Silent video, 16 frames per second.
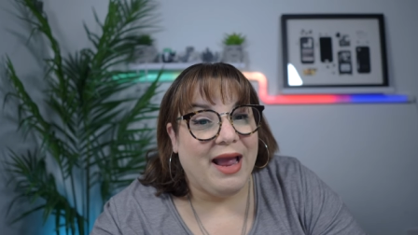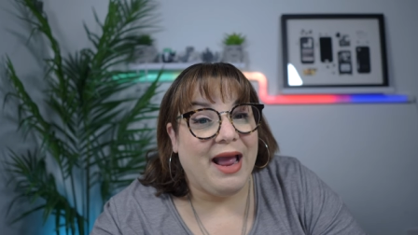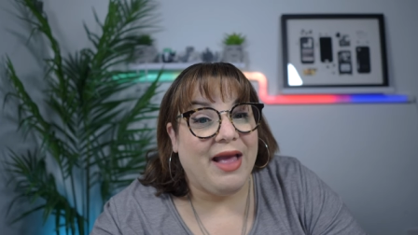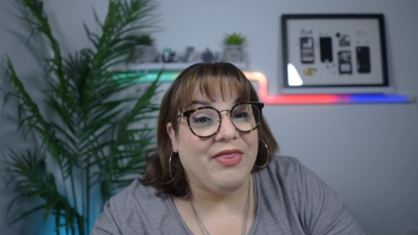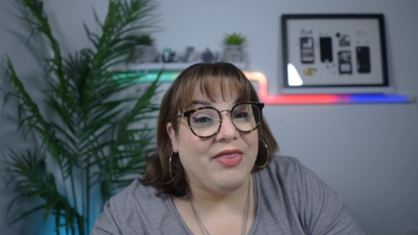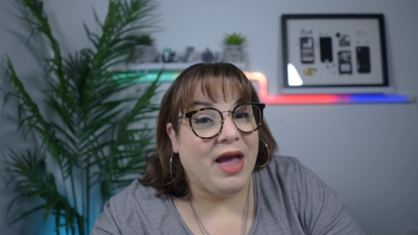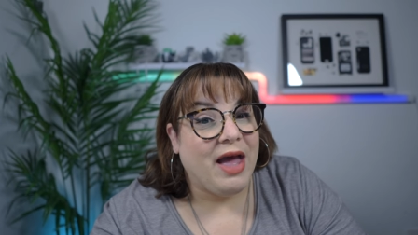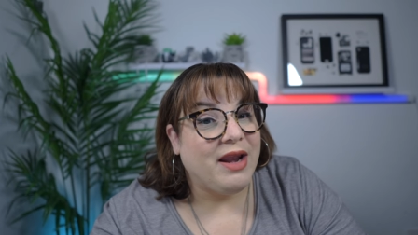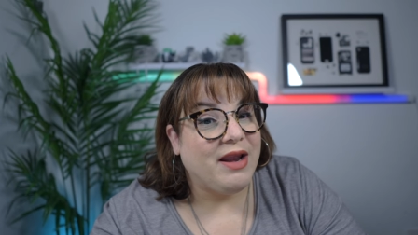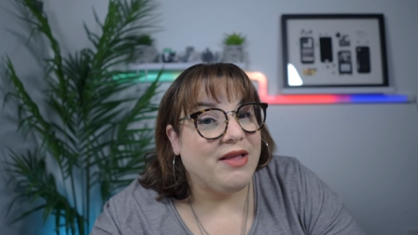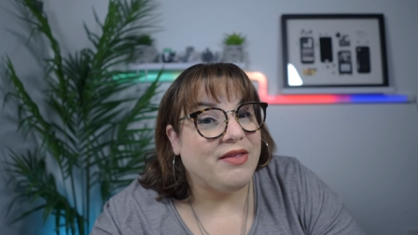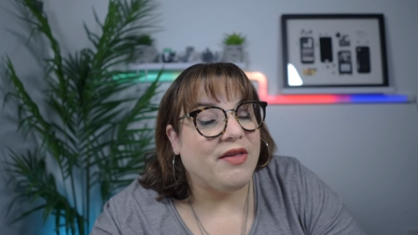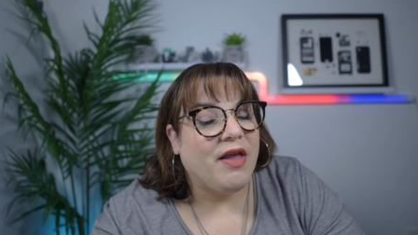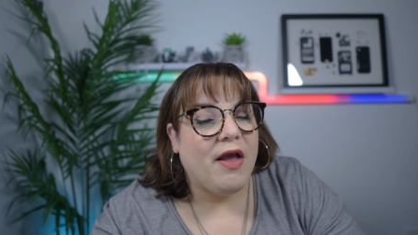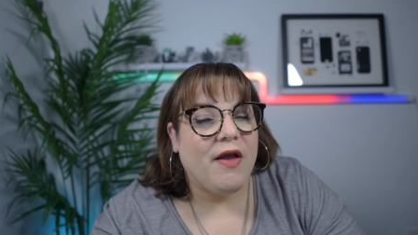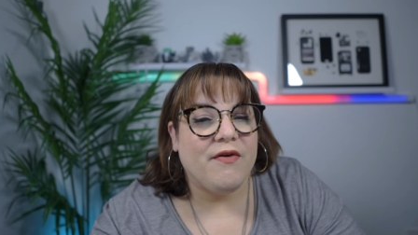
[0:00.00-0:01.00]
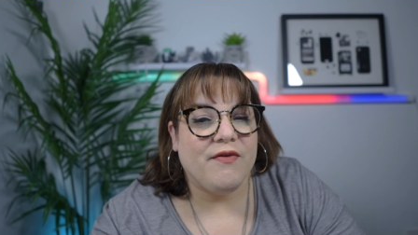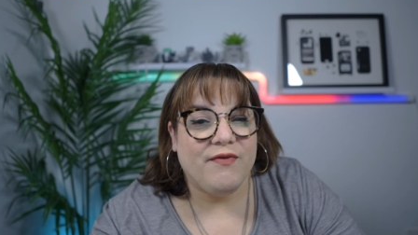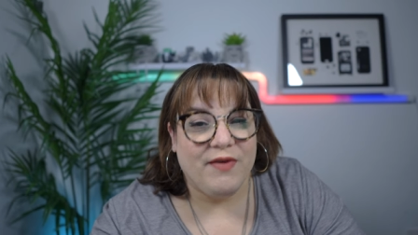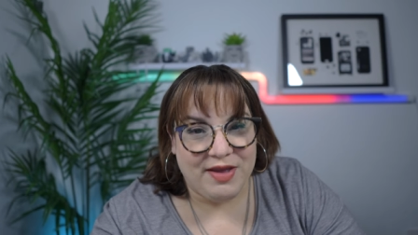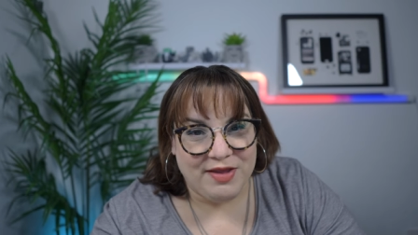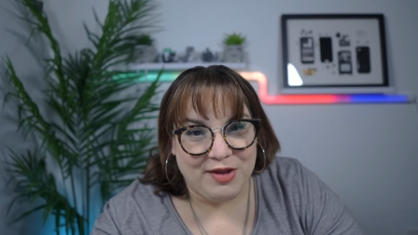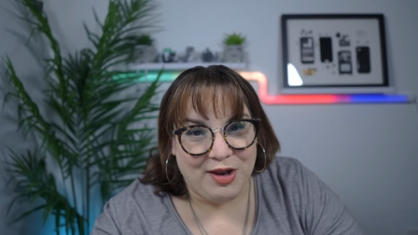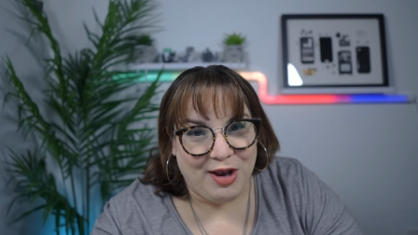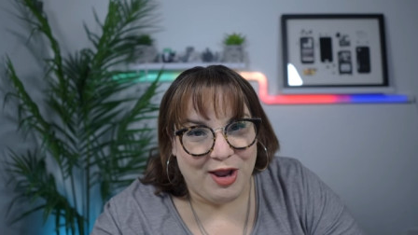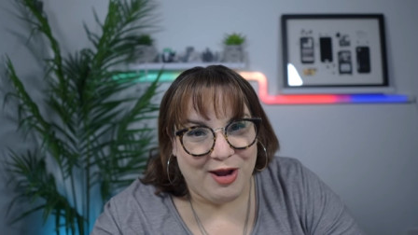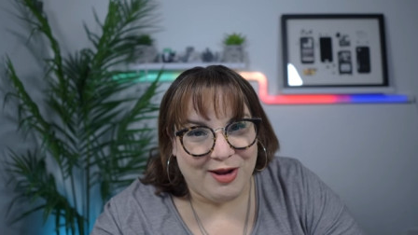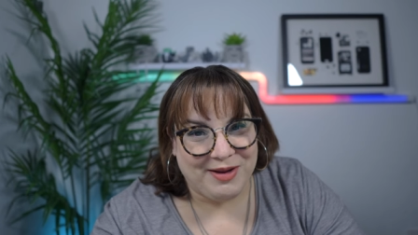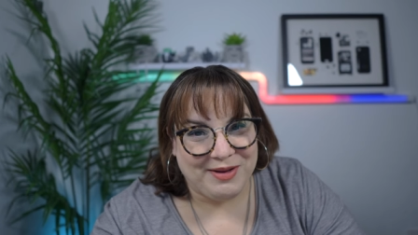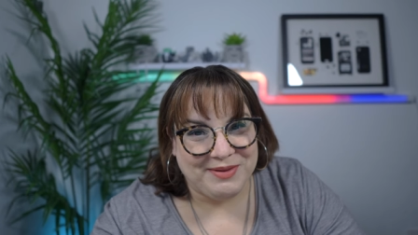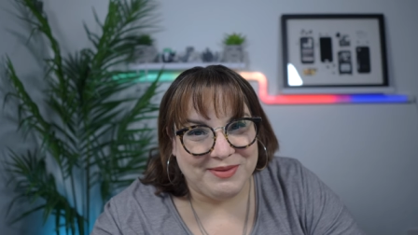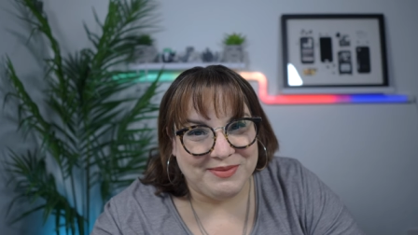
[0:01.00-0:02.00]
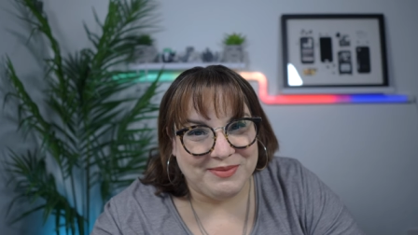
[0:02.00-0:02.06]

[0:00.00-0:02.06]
and that is Face Unlock.